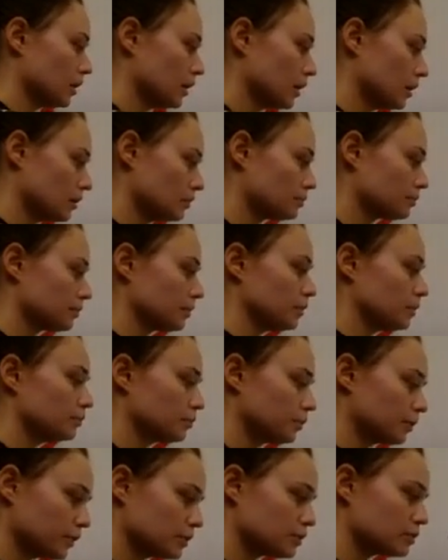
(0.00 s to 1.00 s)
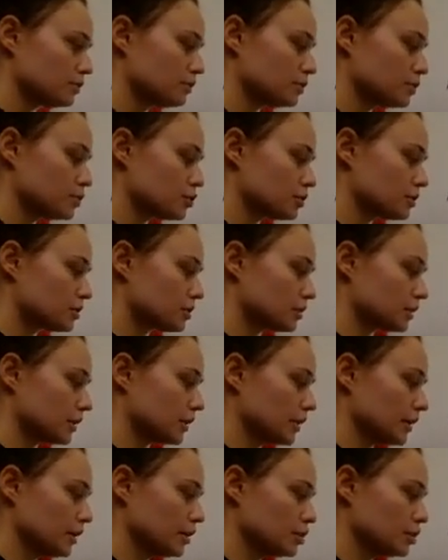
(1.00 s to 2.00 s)
have in Pareto efficient
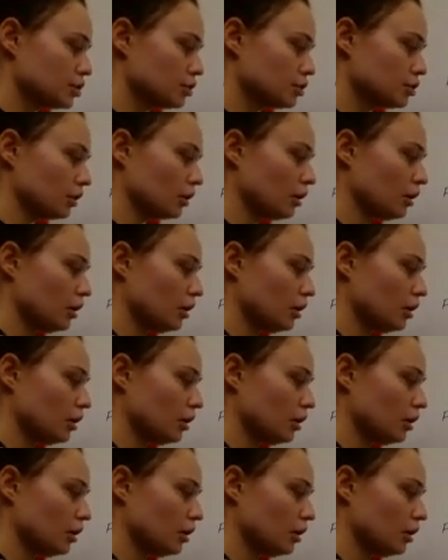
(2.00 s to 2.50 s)
allocation